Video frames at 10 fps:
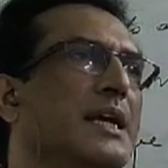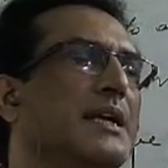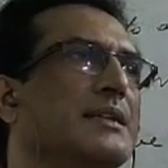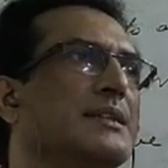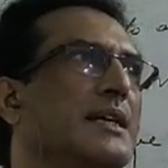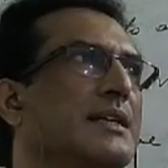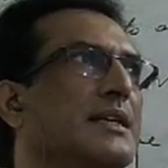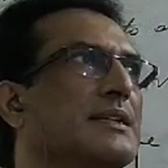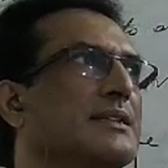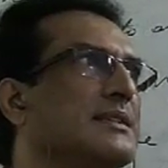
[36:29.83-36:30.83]
Like in
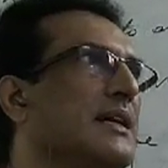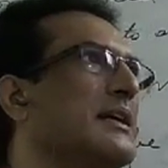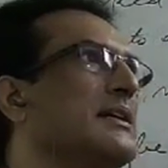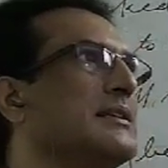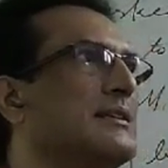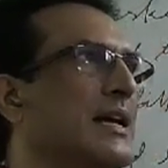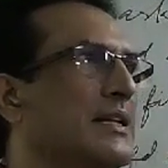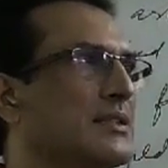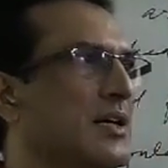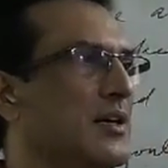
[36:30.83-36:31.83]
certain cases I heard
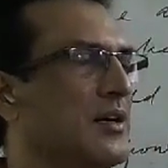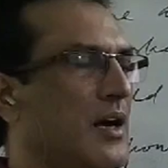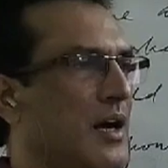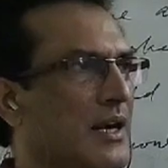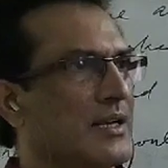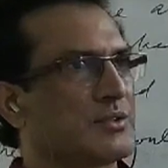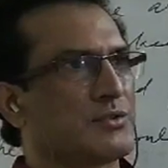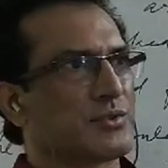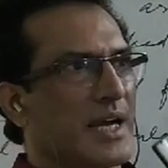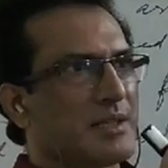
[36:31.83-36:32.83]
that
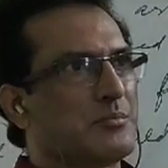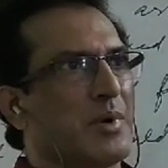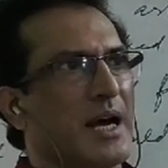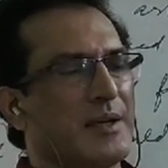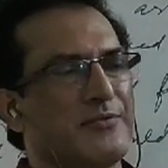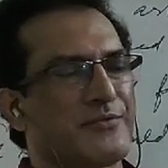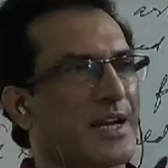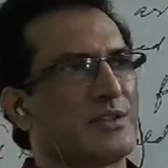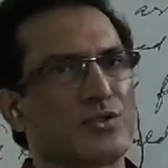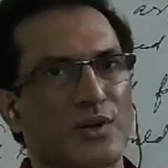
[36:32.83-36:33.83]
unless you write by
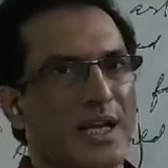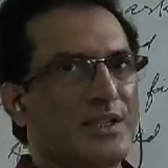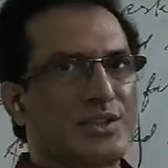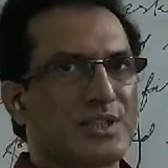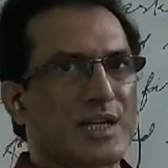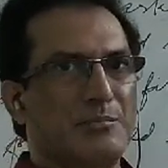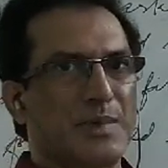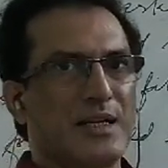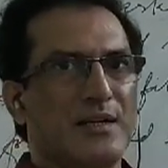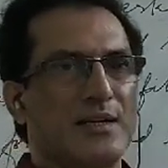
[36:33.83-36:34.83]
phrase or agent
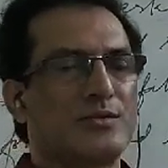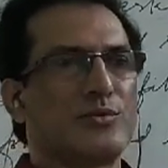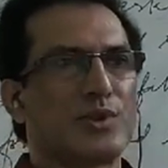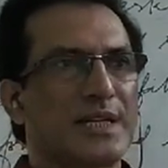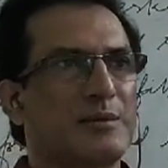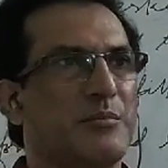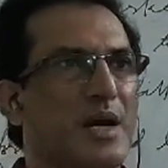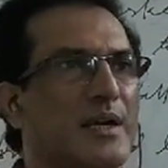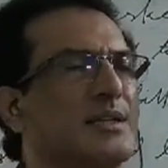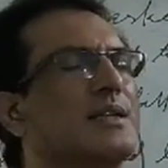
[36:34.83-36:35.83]
completely, you won't get
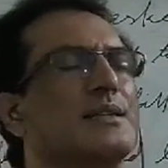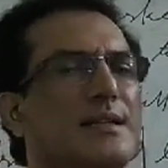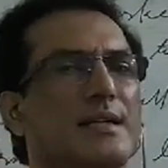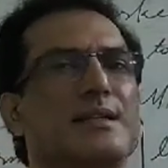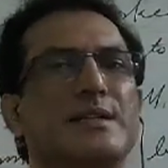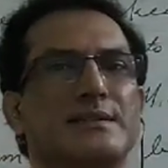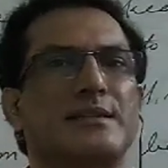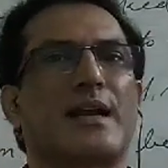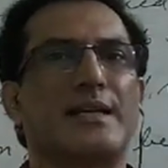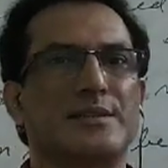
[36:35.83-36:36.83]
marked. In that
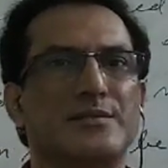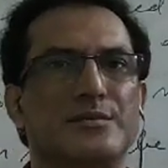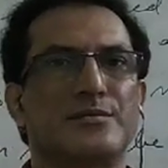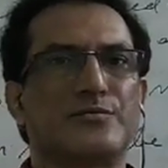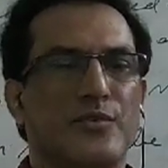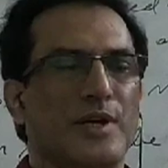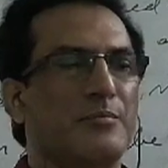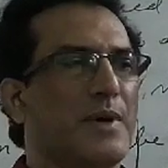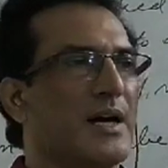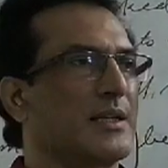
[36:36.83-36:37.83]
case, write
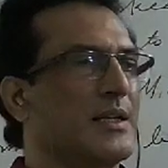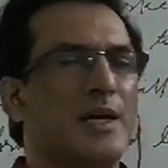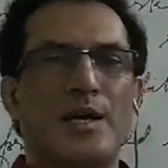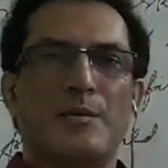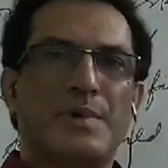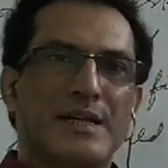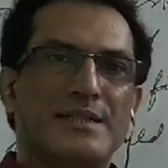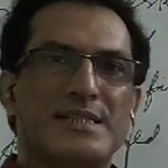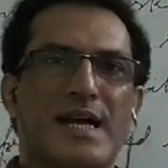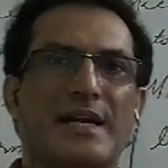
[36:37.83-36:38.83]
for a mark. But
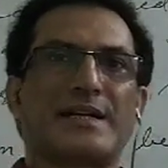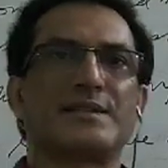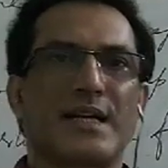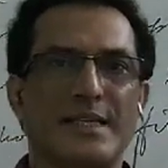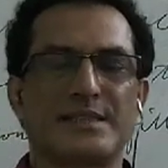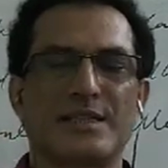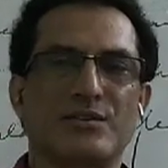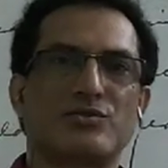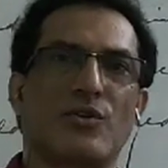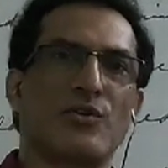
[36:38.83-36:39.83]
in standard
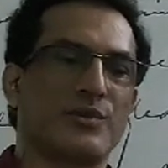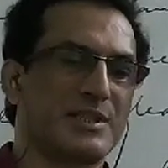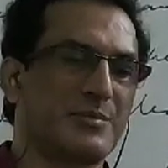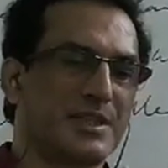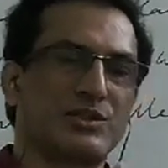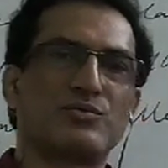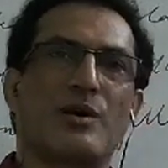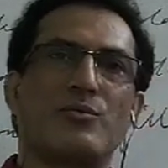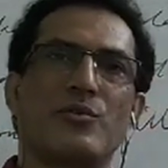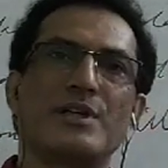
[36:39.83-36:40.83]
writing, it's always better
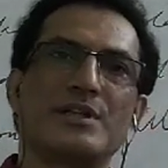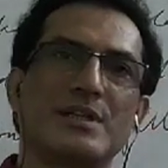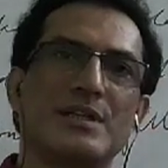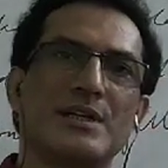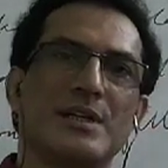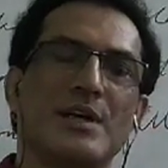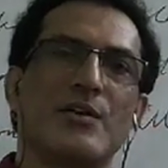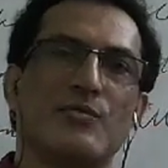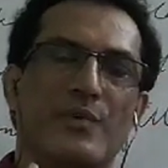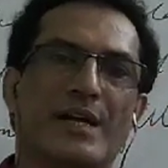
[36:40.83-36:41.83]
to avoid
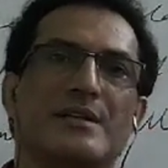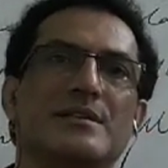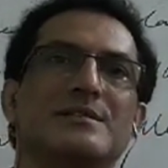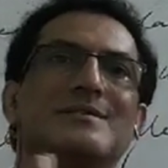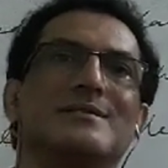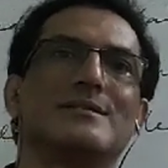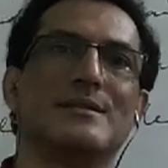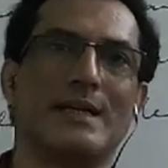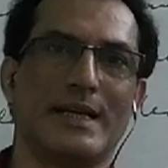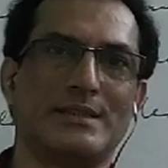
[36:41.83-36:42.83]
when
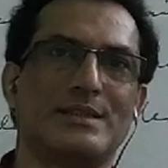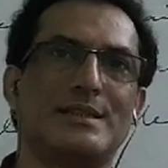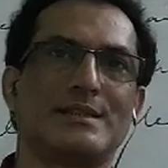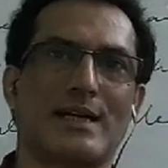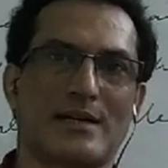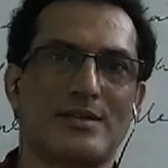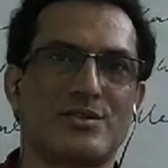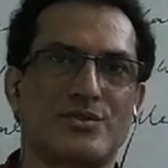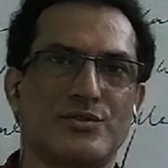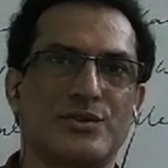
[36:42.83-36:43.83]
the agent is
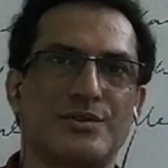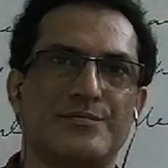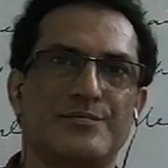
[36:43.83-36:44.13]
understood.